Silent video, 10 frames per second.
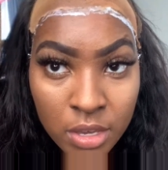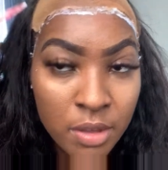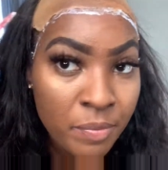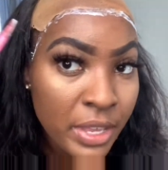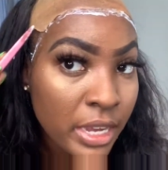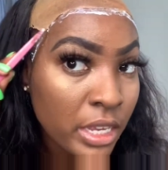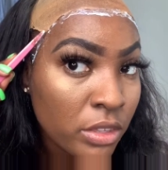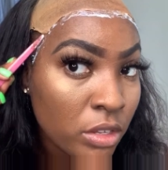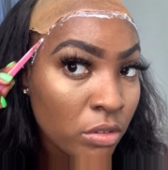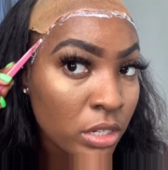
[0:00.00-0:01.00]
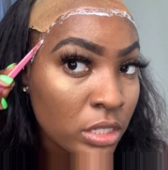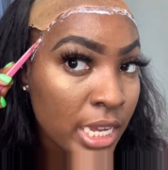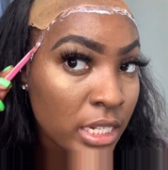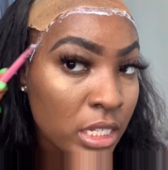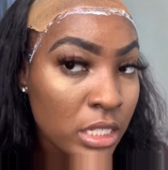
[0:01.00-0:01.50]
Now, either you can
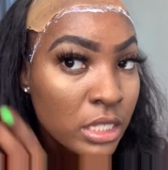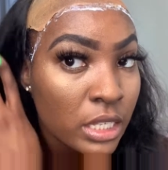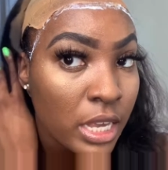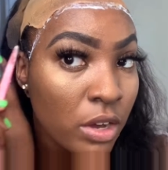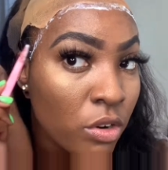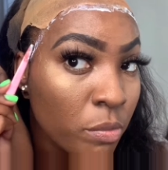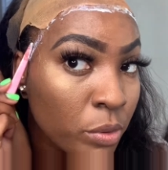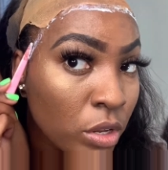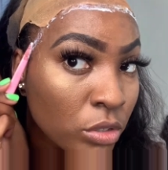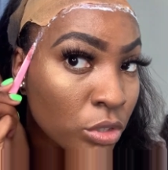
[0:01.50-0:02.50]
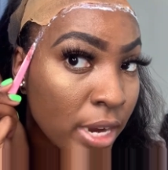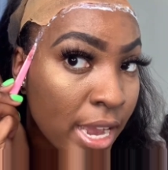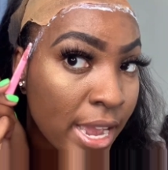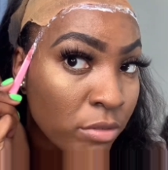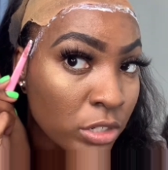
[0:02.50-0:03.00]
let this sit or blow
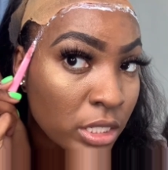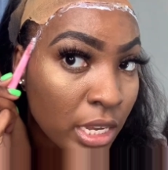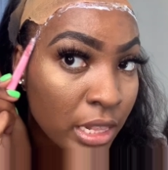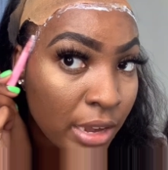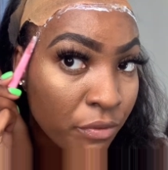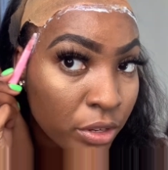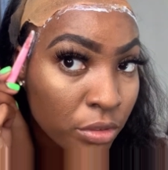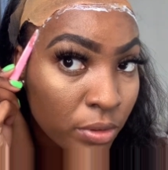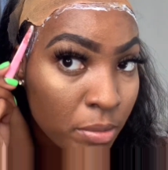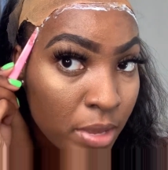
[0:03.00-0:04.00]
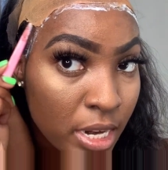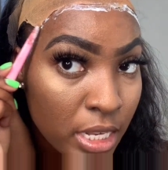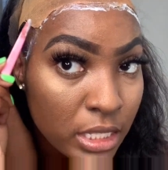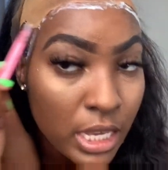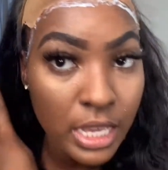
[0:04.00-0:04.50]
dry, I would say like for 3
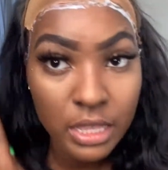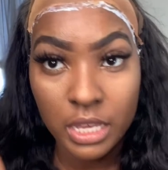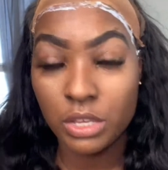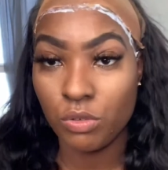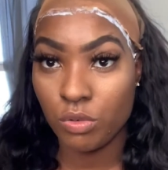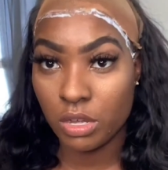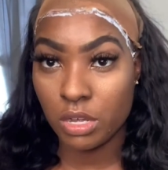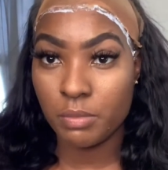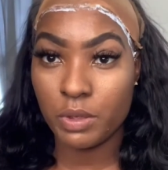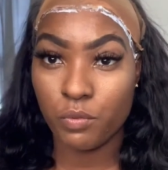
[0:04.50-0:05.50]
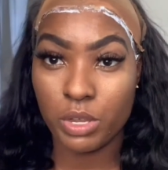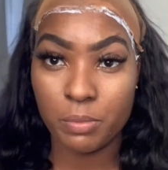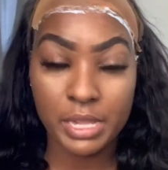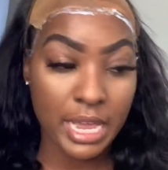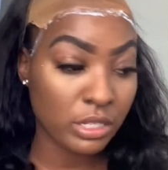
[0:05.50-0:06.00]
minutes, and then you'll come and
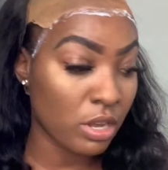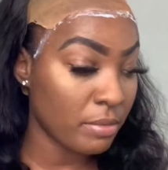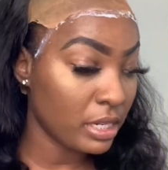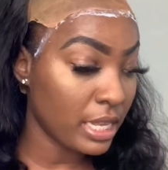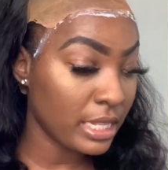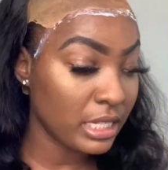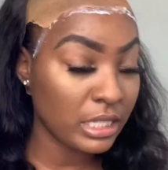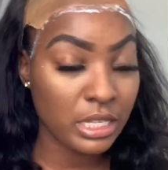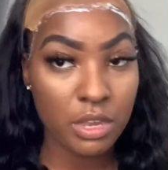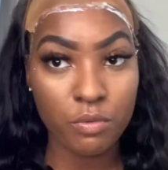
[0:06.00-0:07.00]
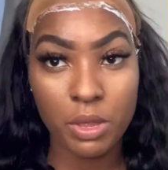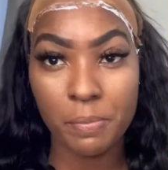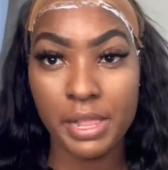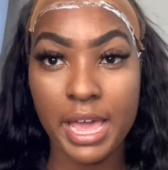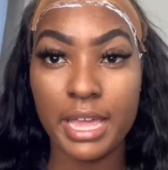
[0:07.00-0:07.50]
reapply. So I'm gonna let this sit,
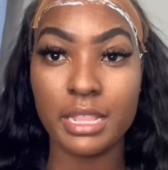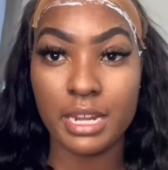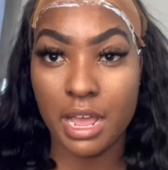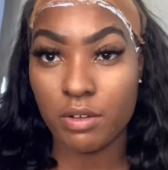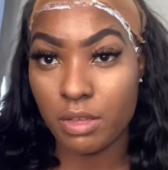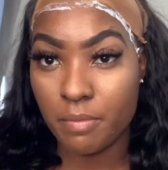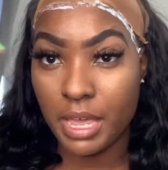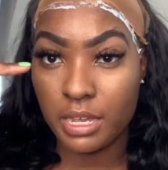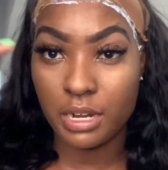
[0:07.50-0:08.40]
reapply it, and then I'll come back and